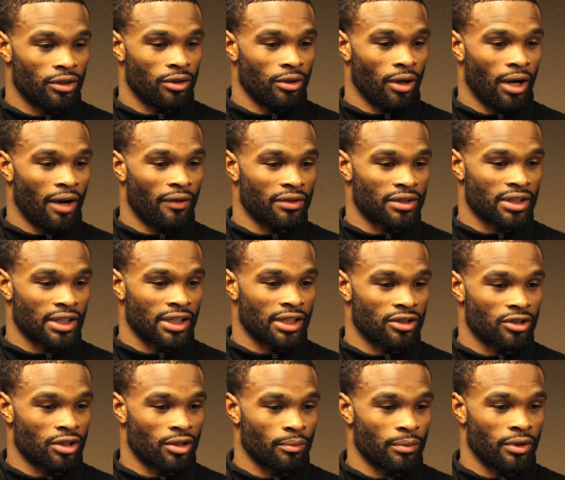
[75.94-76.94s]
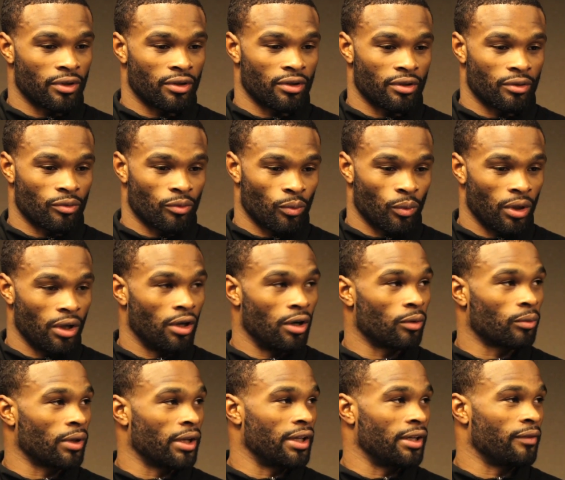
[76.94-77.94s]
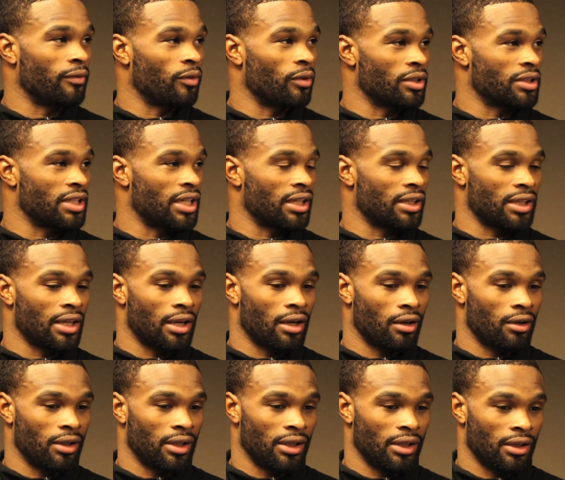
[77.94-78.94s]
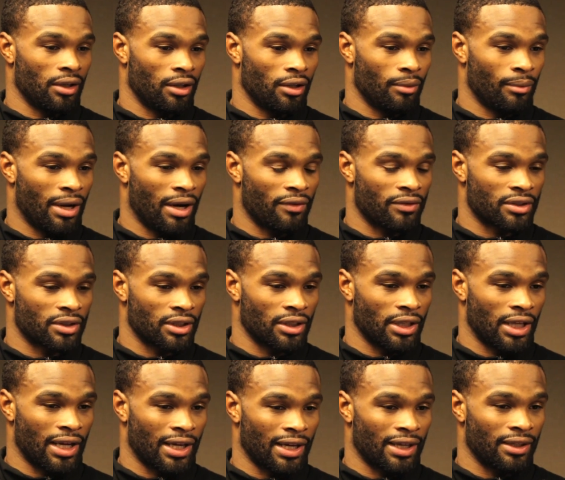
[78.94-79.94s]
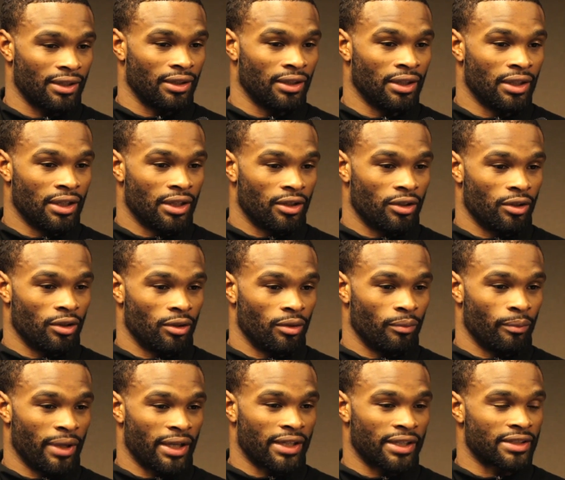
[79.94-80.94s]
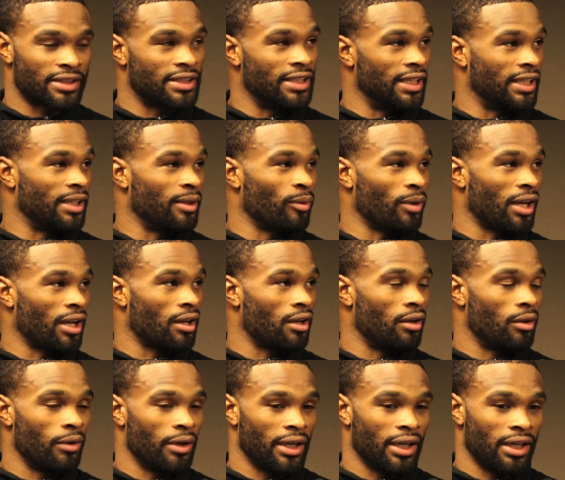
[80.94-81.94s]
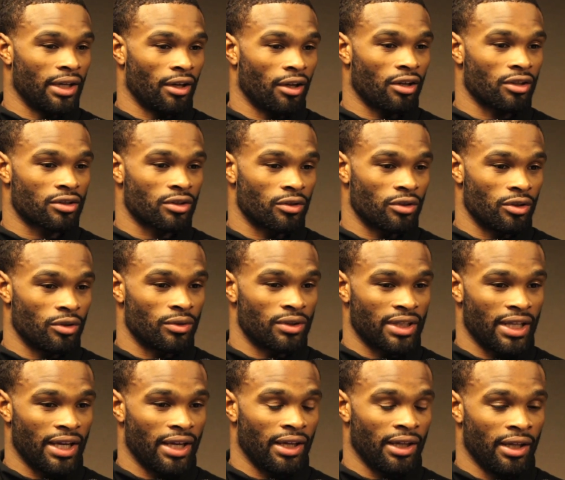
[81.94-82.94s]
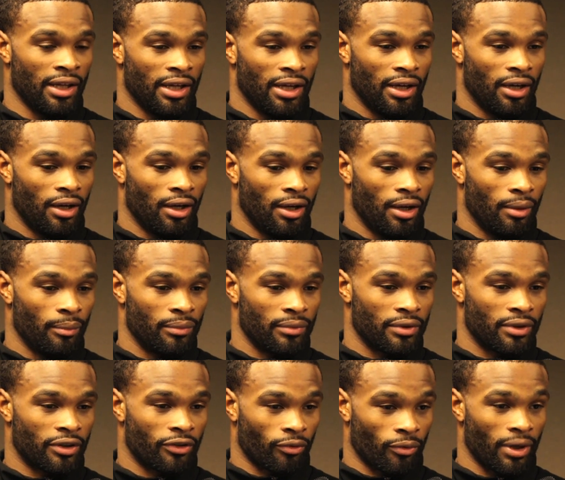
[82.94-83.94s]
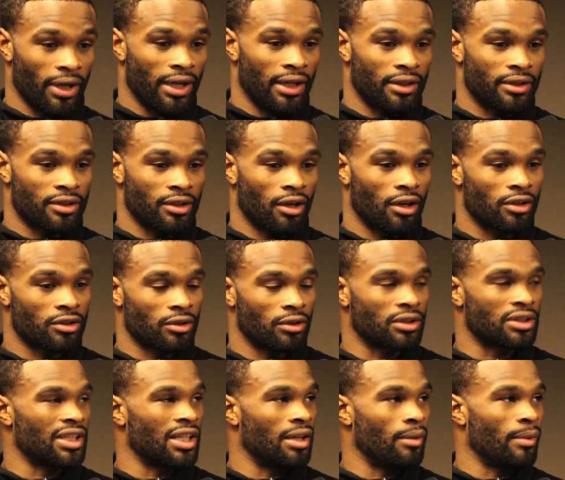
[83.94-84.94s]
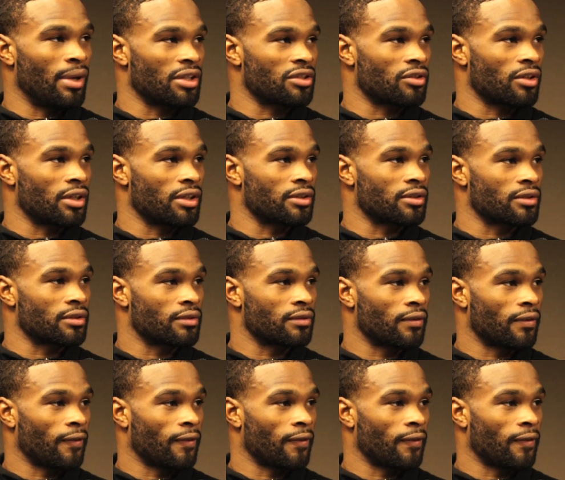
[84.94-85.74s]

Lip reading: obviously he's going to be well ready for a takedown, and obviously I got to make it sneaky when I go in, and also use that threat to also set up my strikes.